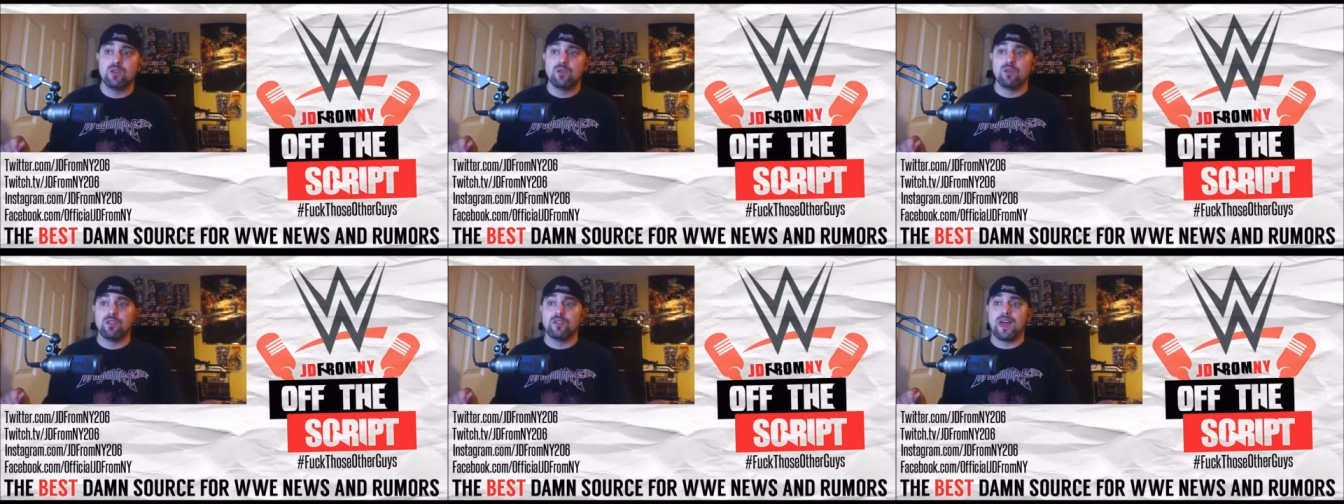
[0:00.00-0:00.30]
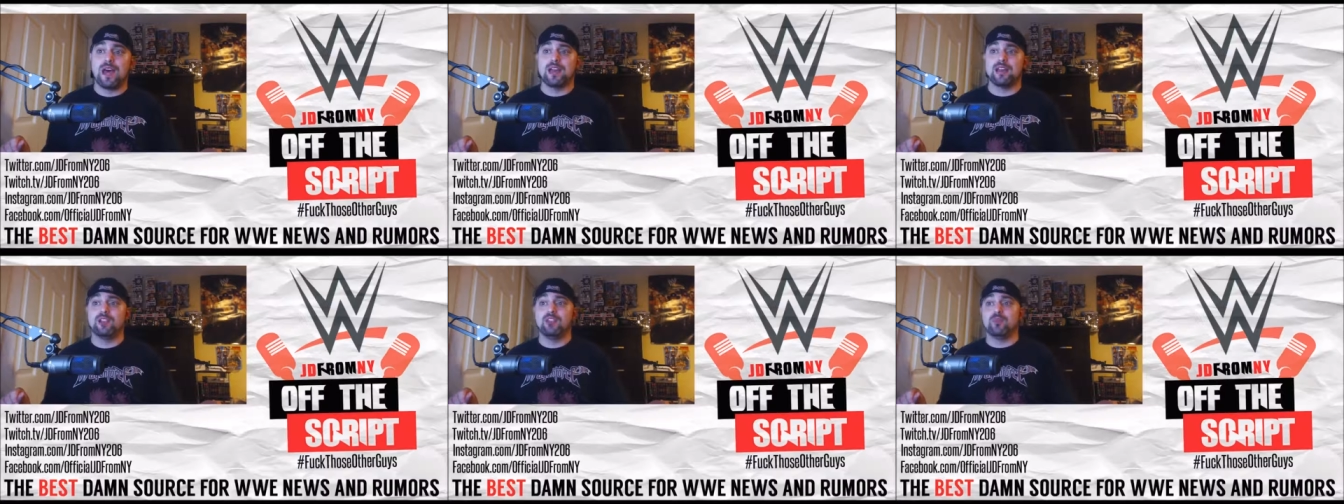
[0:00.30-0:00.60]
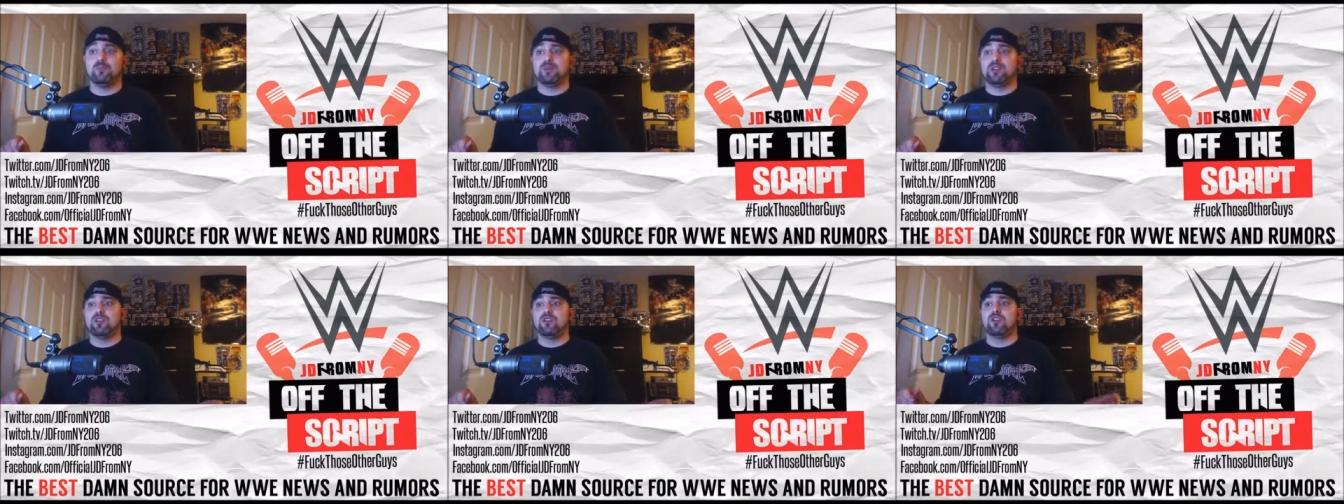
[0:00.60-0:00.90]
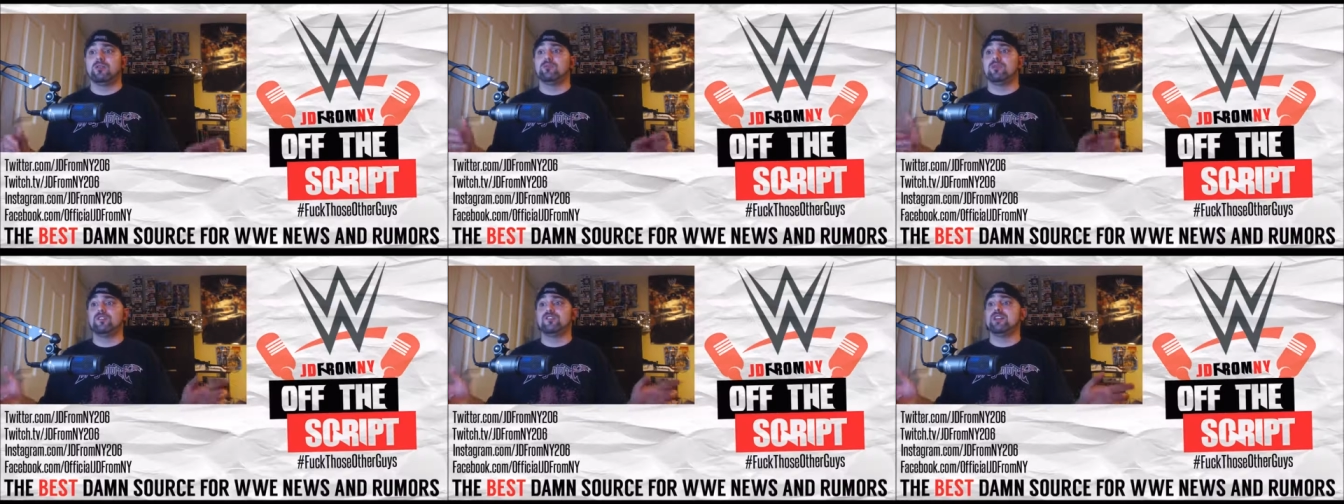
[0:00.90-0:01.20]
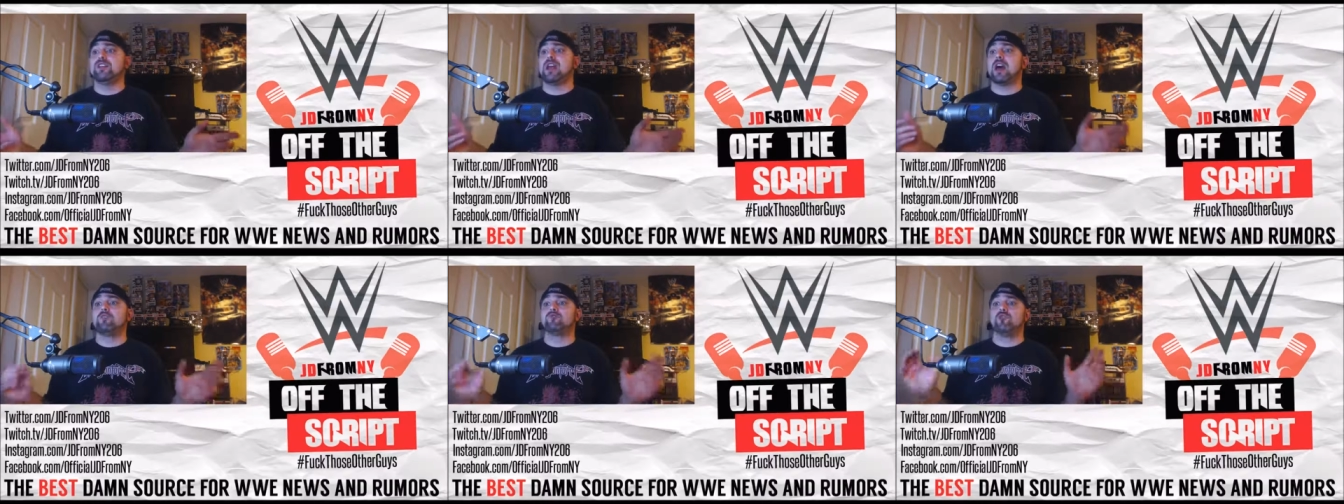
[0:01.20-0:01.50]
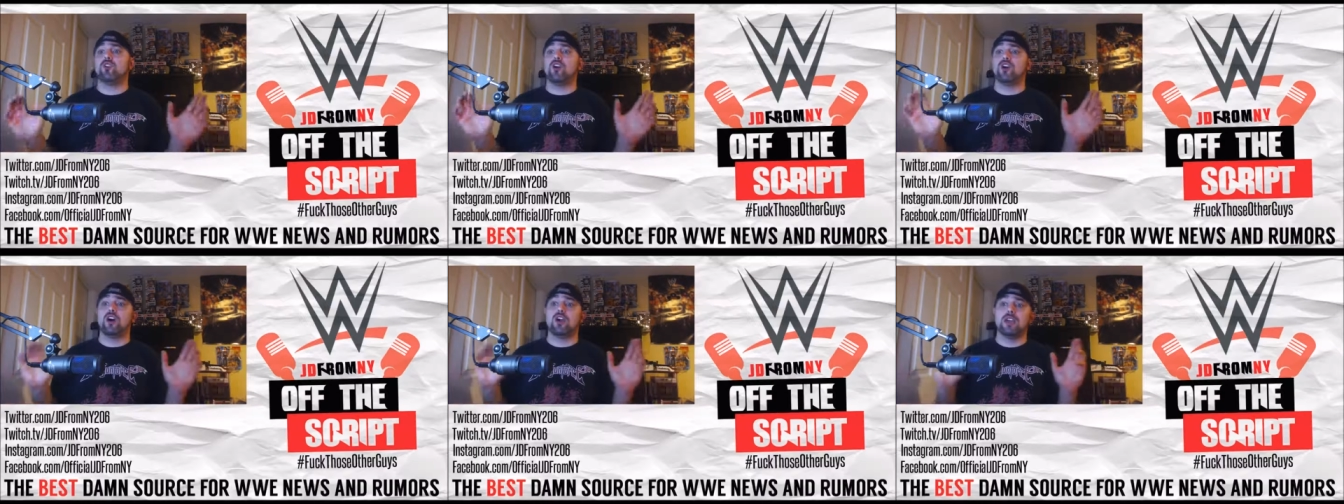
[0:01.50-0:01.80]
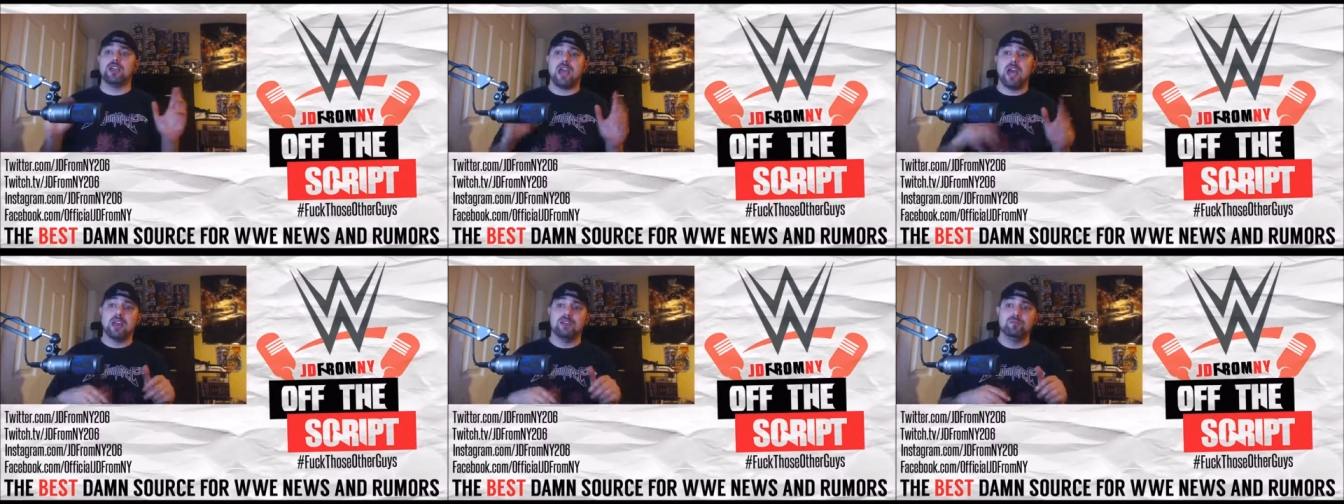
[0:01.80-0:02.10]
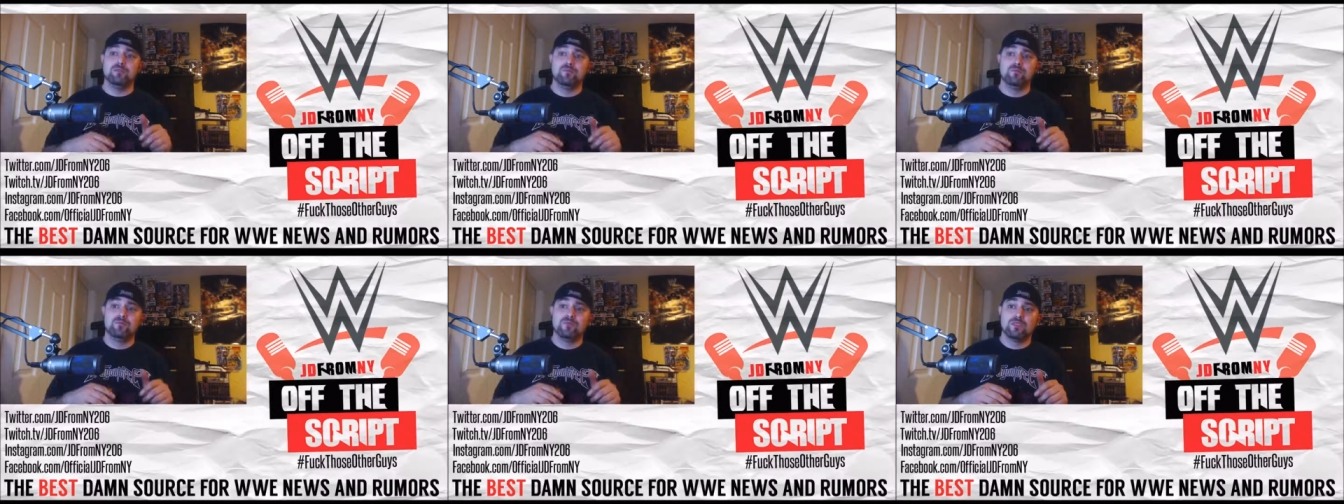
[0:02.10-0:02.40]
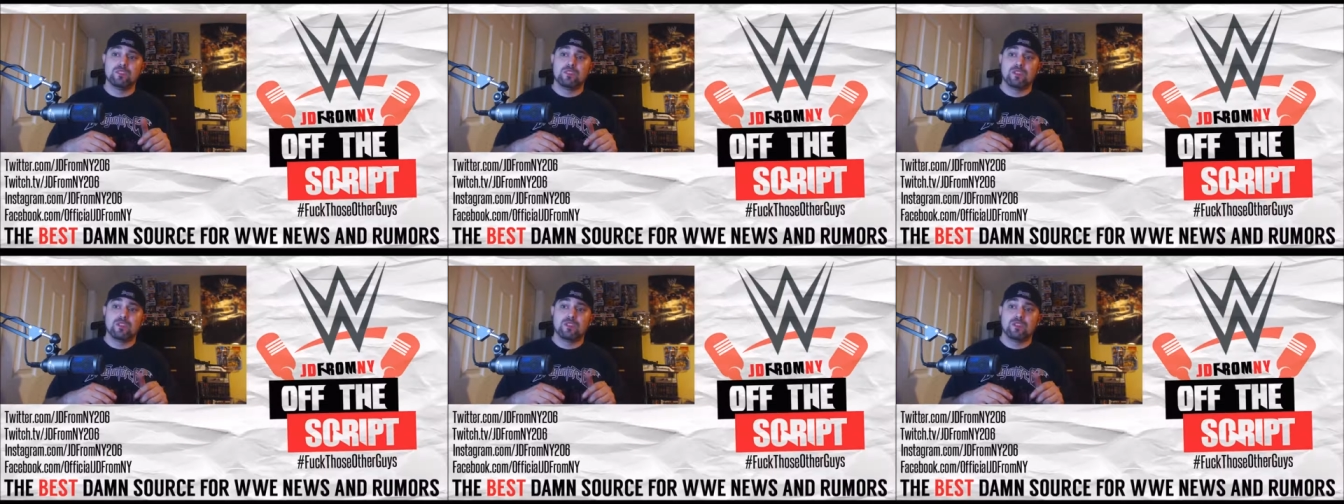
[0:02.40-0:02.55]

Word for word: or that he'll appear on Monday Night Raw again.